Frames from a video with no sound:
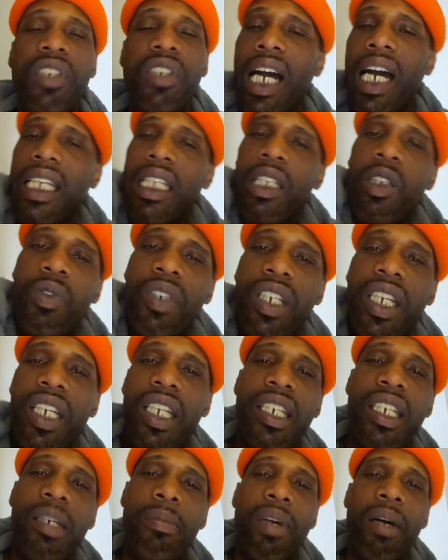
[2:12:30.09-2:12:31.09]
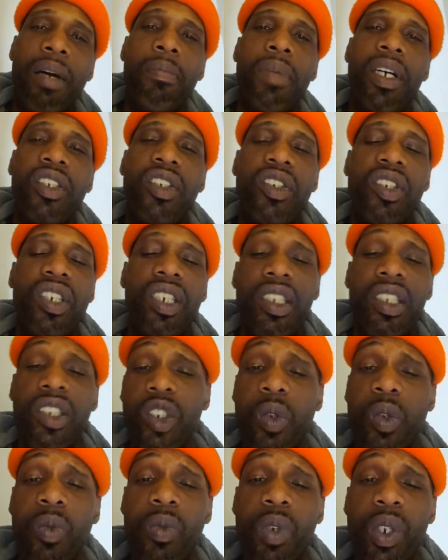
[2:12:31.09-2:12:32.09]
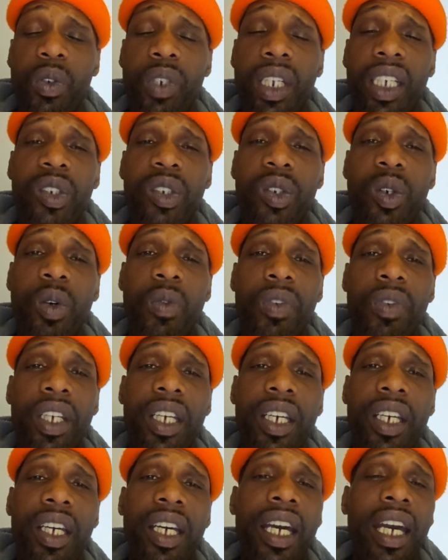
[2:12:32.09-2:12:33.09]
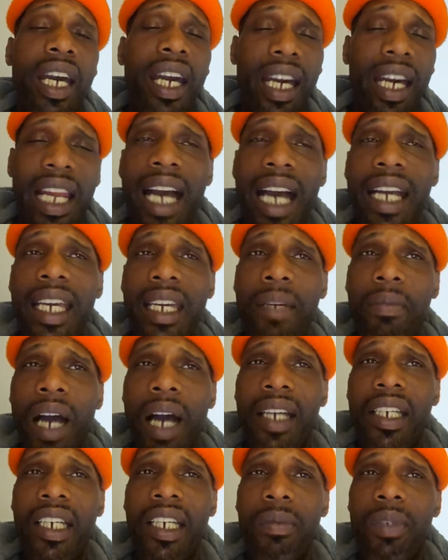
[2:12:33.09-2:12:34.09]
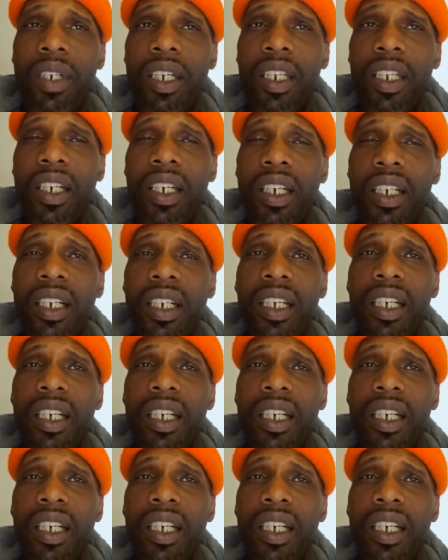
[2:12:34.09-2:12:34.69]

God, get over here, get my message in, because there's some real niggas over here, and I come here to